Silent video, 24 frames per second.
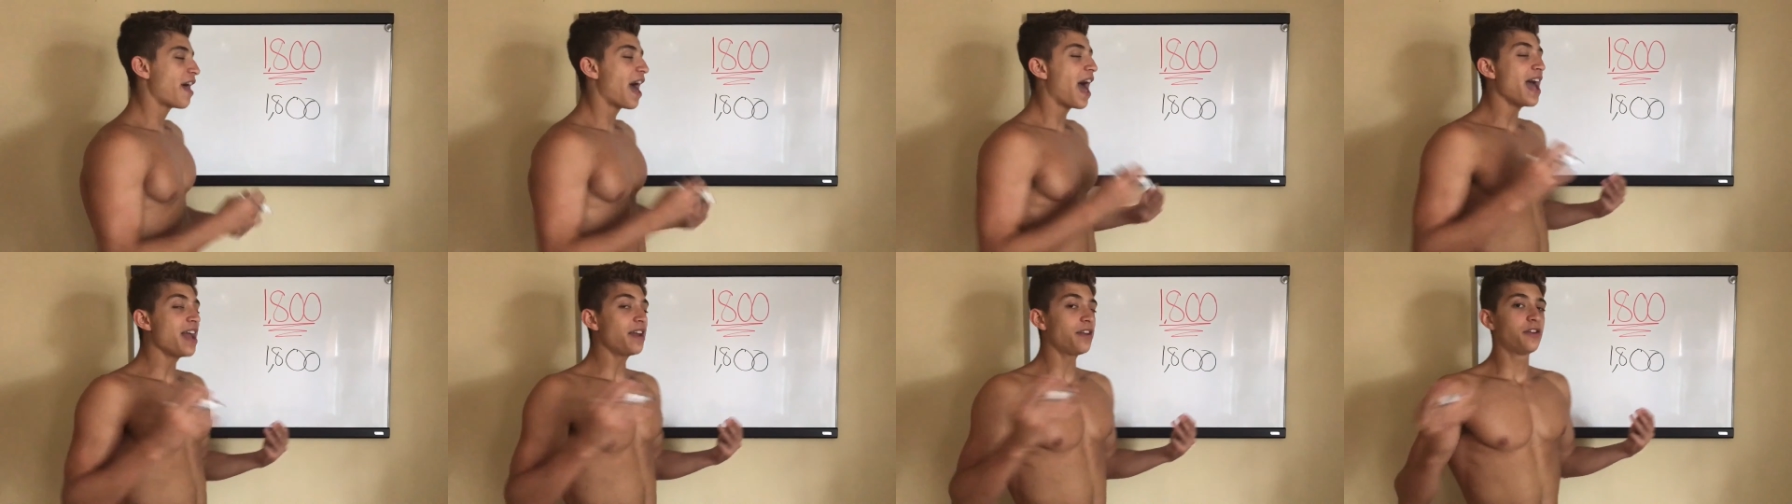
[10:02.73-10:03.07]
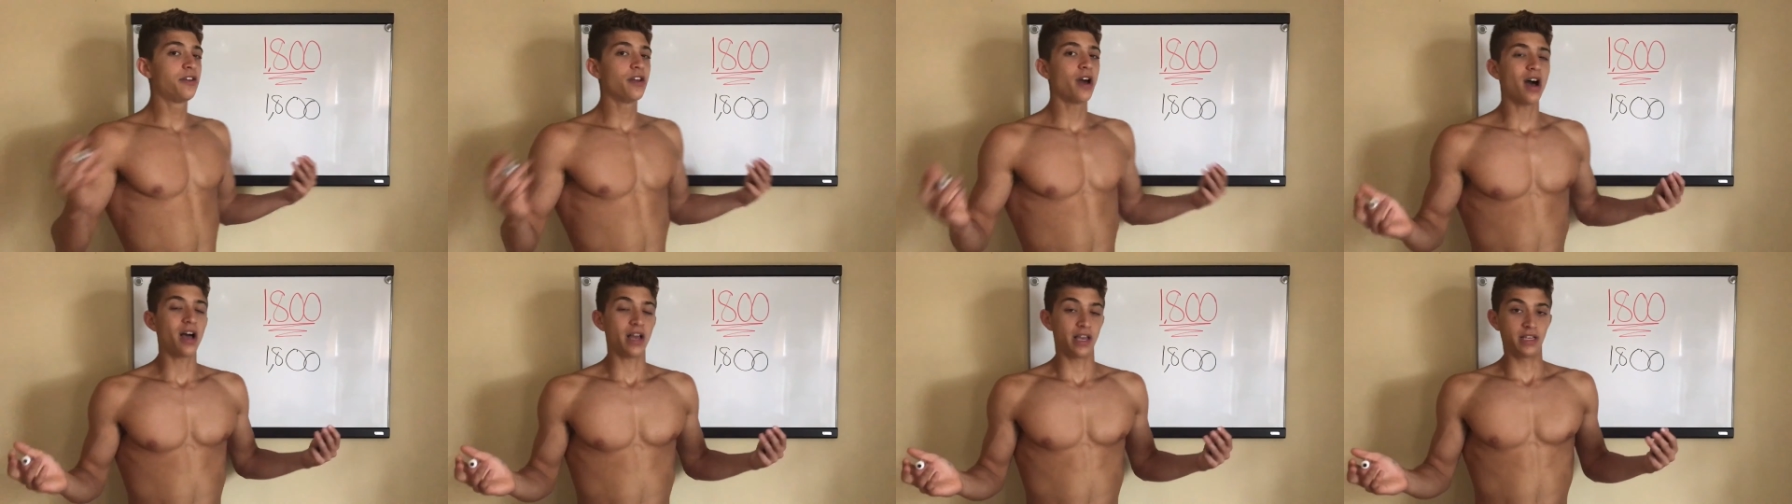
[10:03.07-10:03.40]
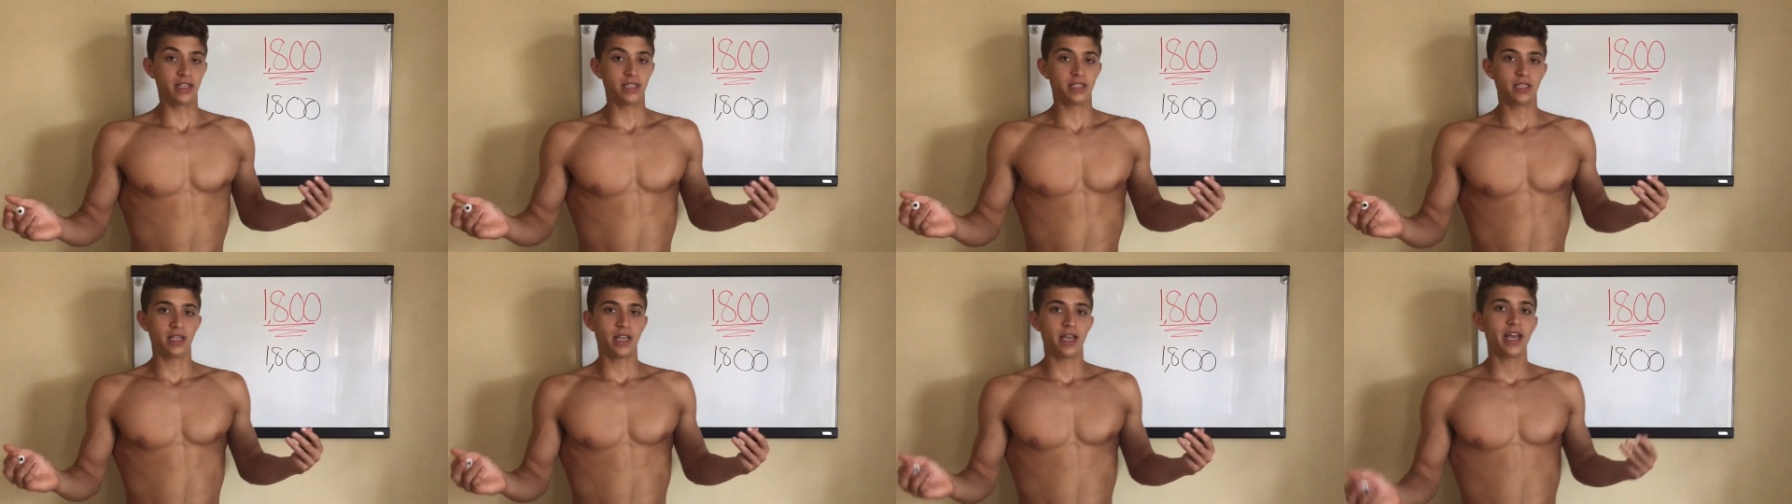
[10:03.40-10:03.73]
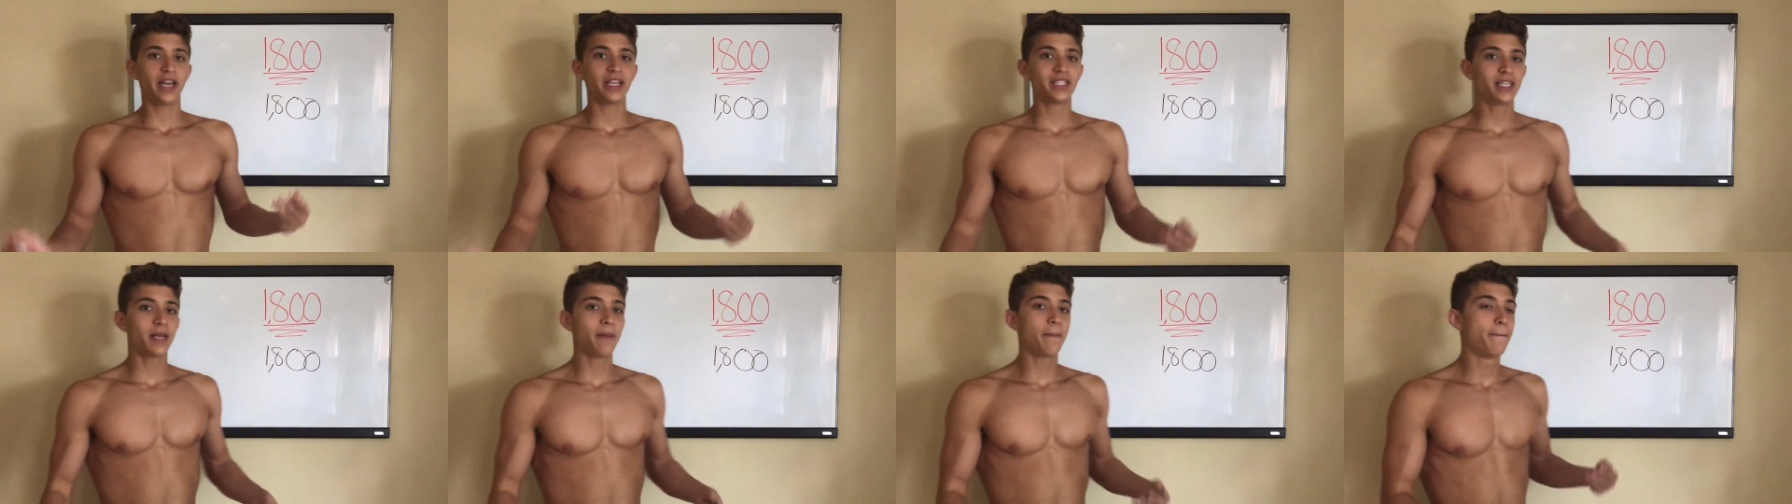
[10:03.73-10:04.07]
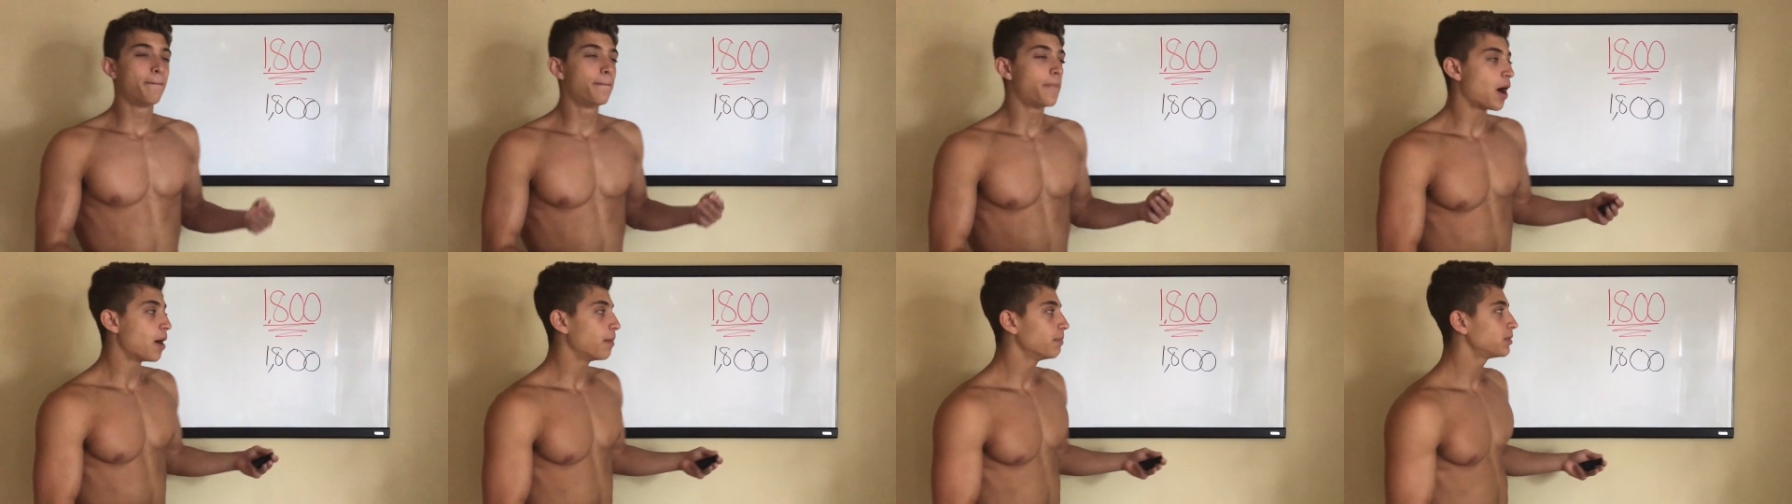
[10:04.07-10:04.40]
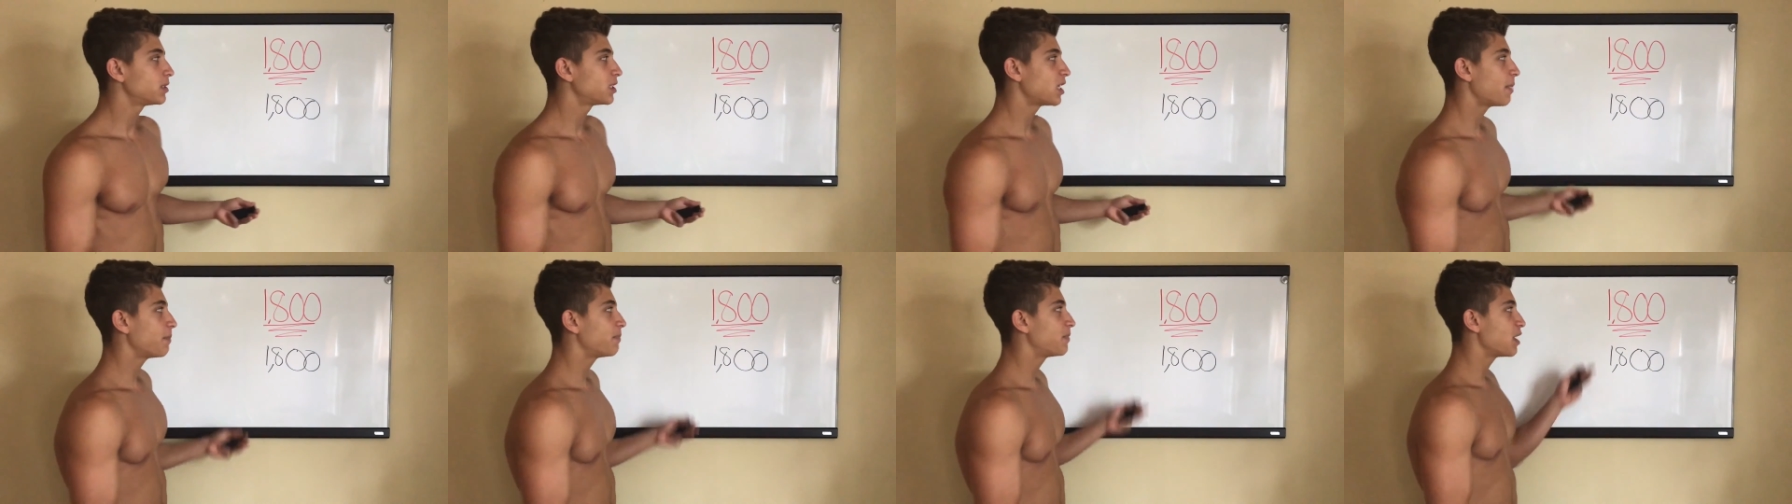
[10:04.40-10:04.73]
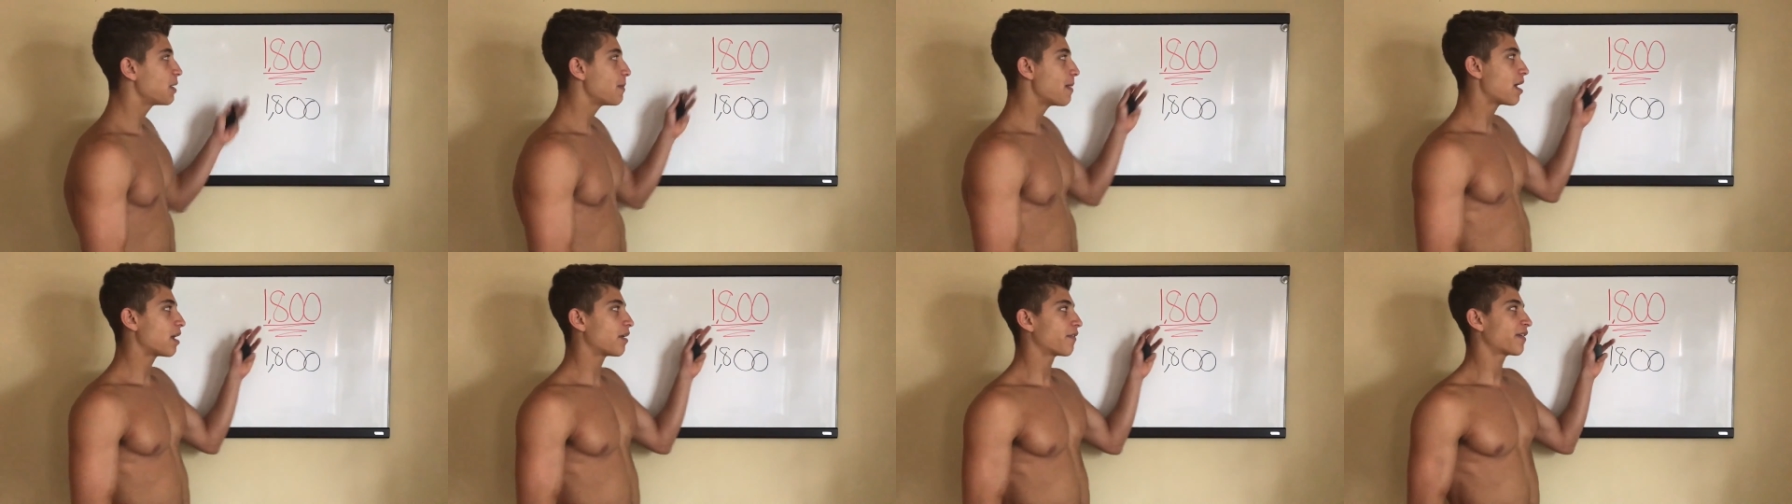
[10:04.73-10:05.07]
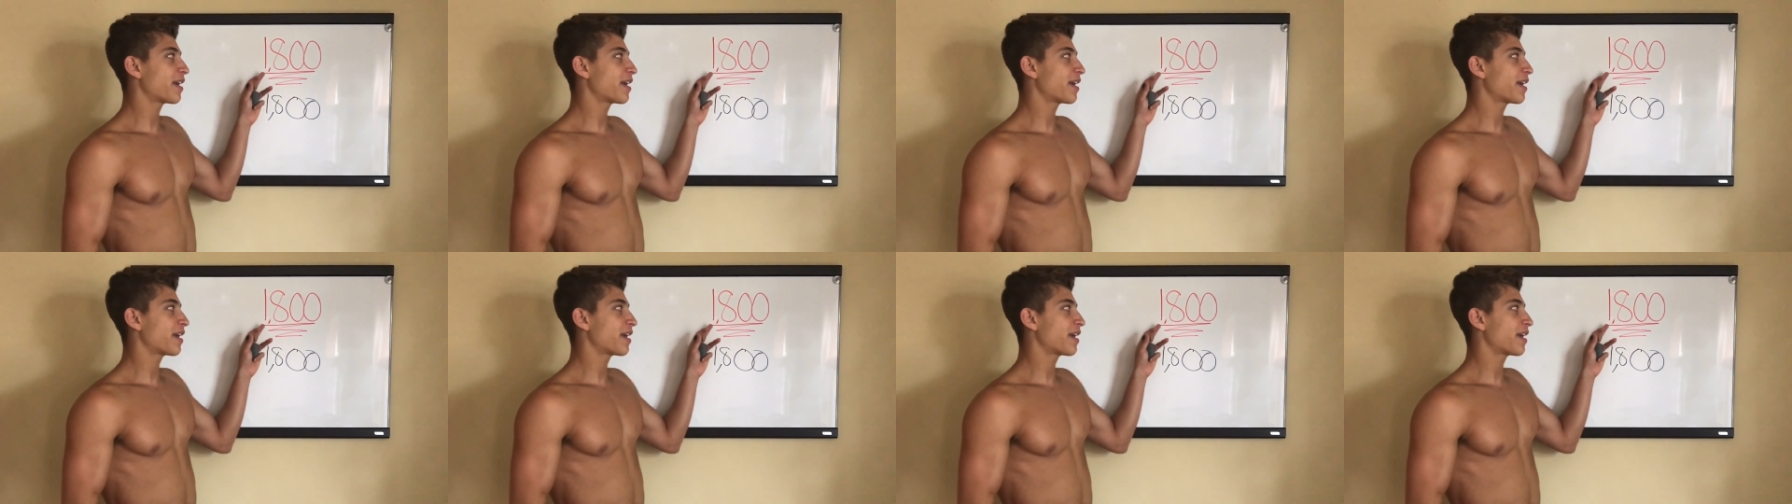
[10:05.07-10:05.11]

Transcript: that does is it bumps up the amount